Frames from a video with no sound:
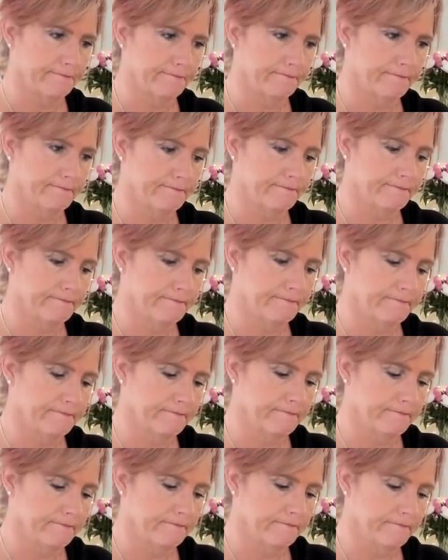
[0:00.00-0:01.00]

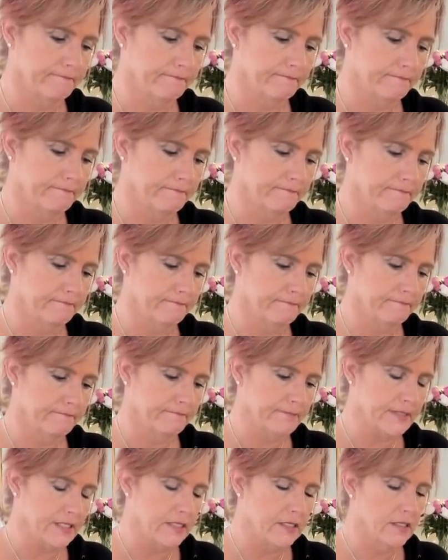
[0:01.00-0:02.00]
No one is speaking in this clip.